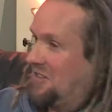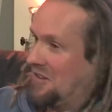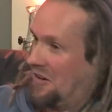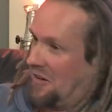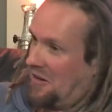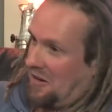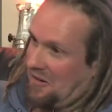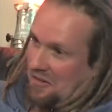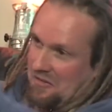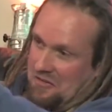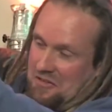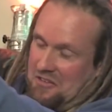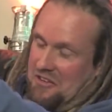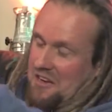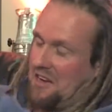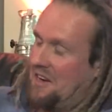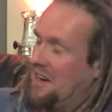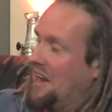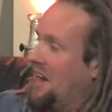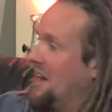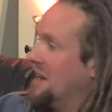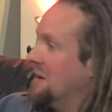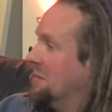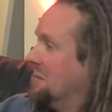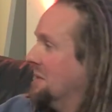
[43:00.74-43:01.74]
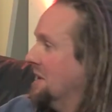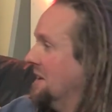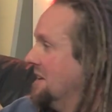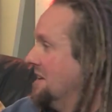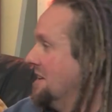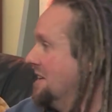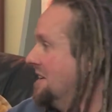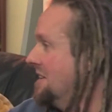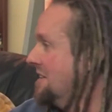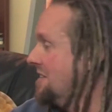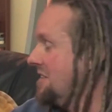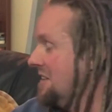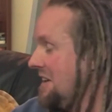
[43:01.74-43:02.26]
shot off. See you later,
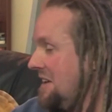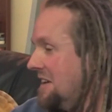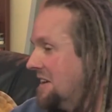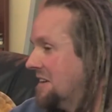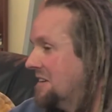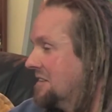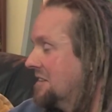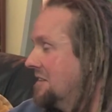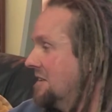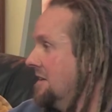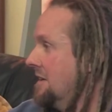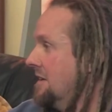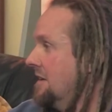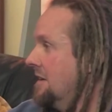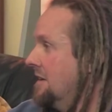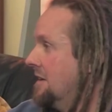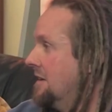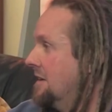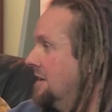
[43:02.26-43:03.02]
man. That, well, that